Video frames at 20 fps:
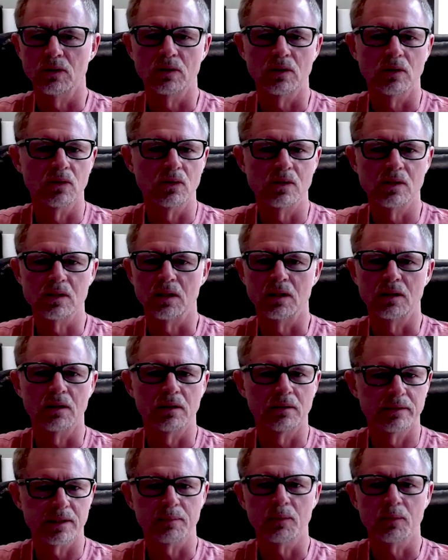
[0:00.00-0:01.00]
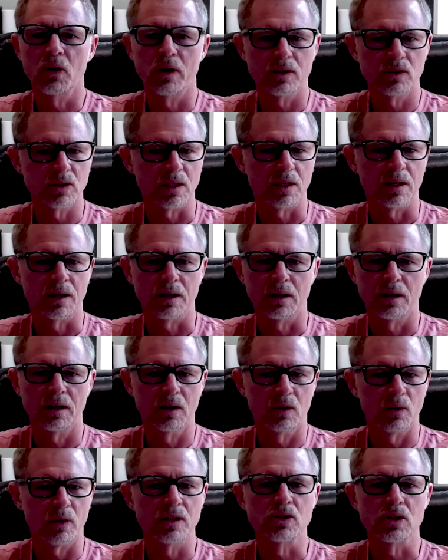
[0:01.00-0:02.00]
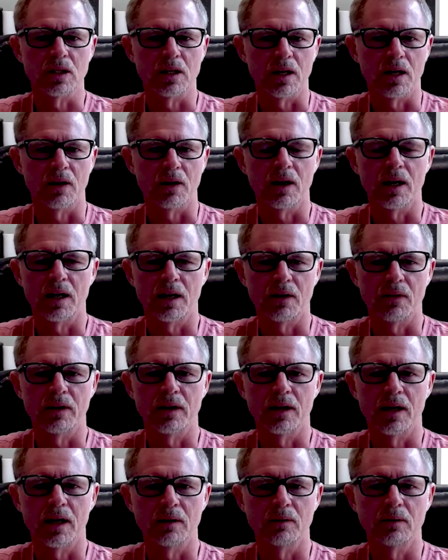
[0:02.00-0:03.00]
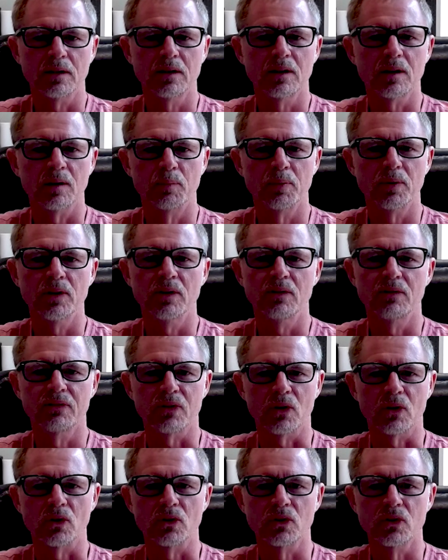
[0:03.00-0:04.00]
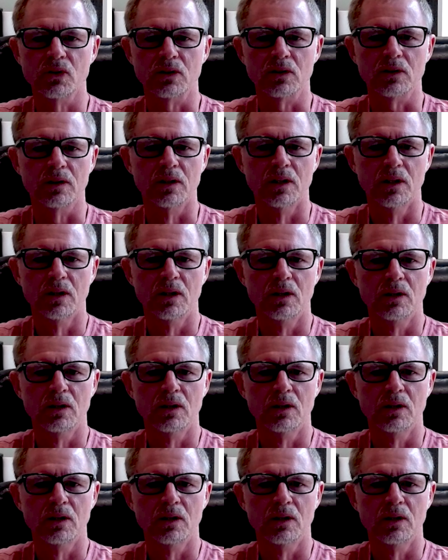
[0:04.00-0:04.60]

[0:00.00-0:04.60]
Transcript: you'd send some questionnaire out that I would complete first to